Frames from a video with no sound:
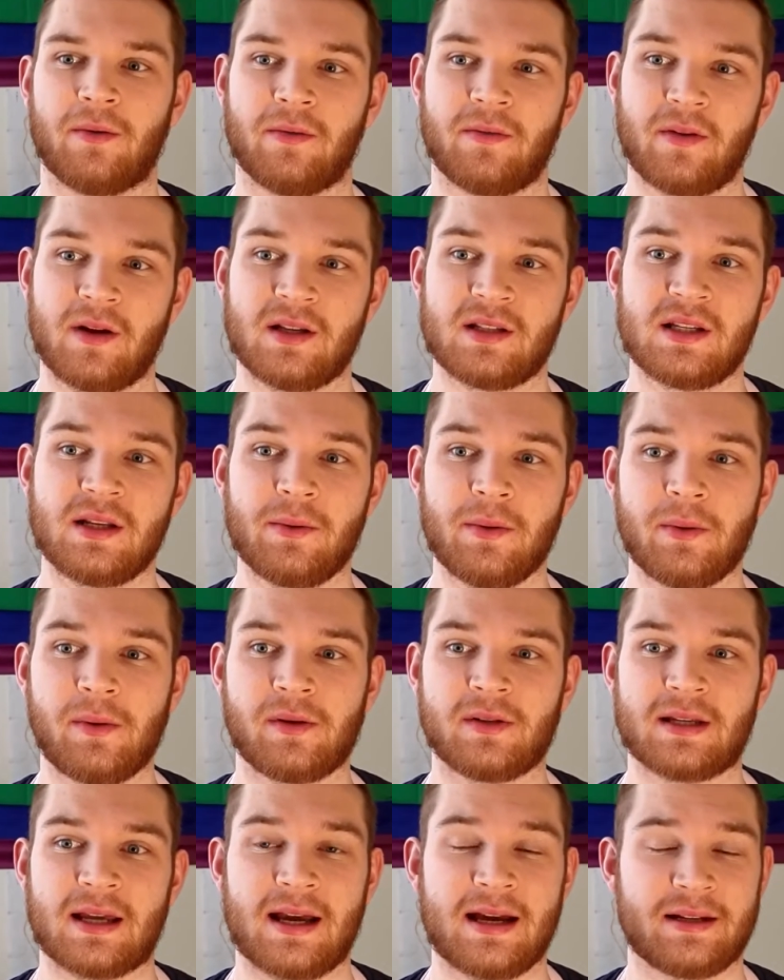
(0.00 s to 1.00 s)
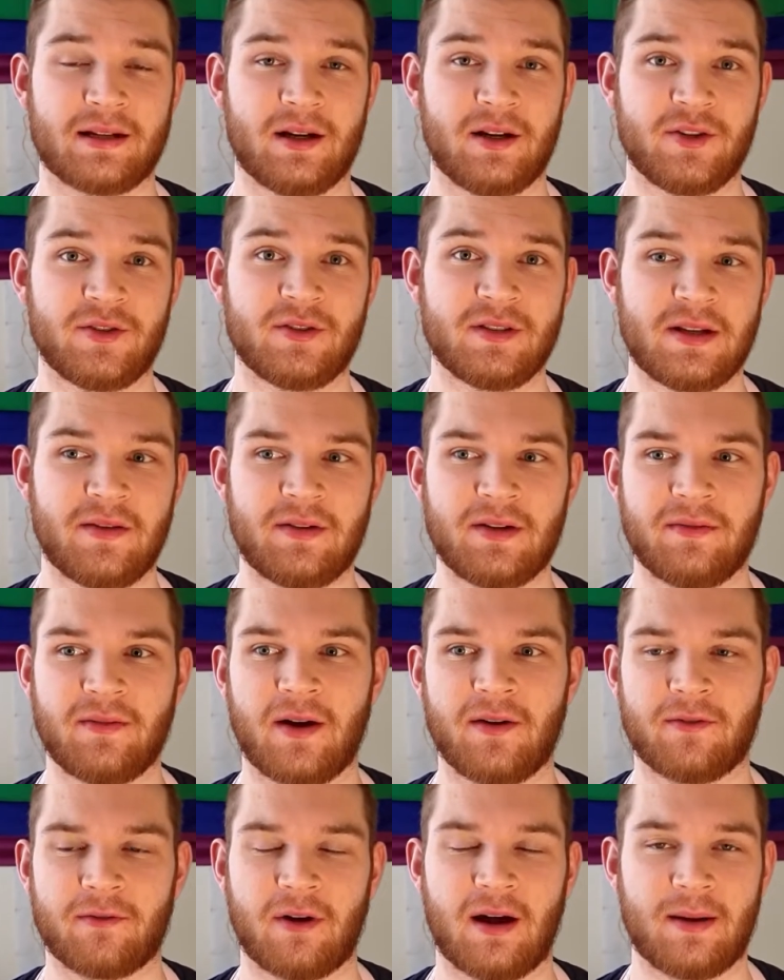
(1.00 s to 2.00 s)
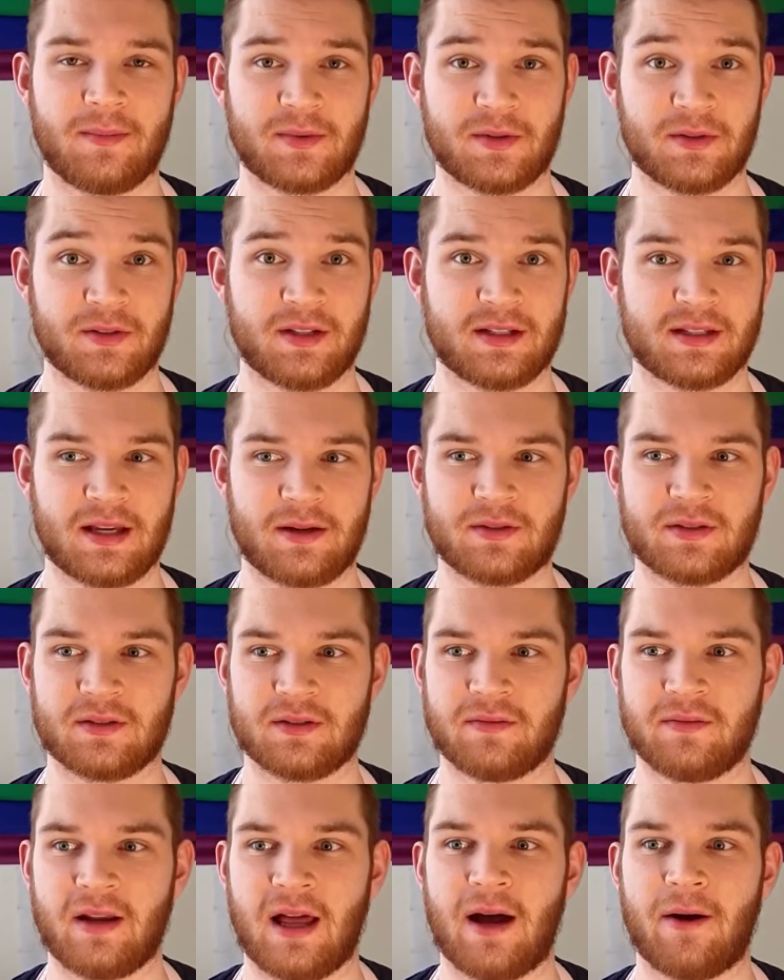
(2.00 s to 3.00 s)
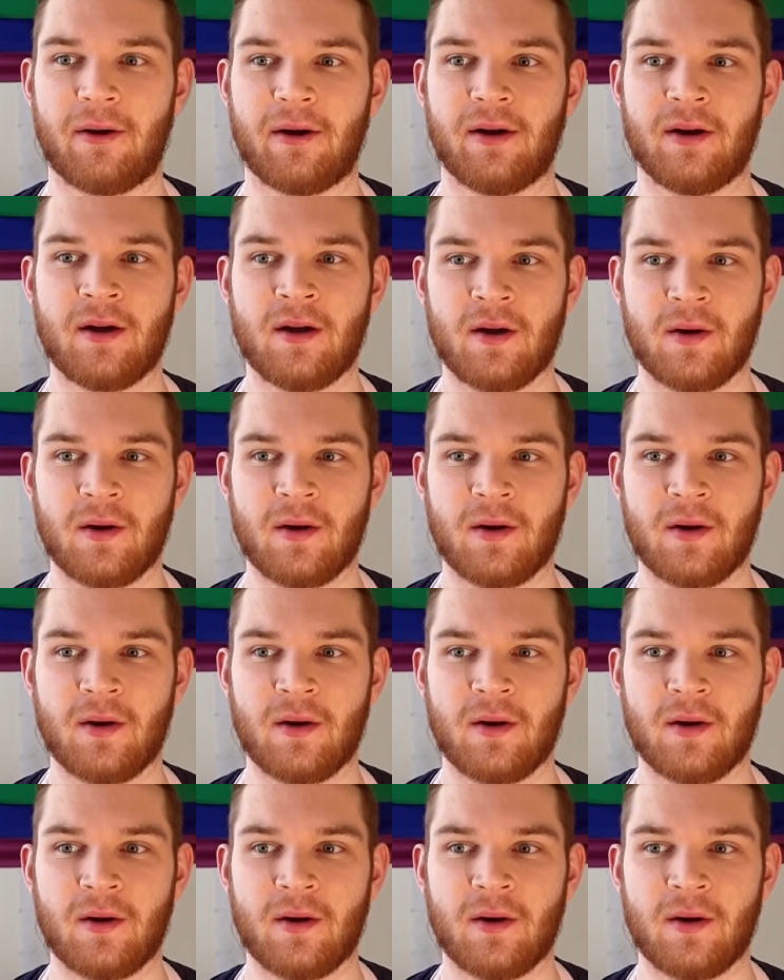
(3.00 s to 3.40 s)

firstly we want to add 175 grams or 6 ounces of flour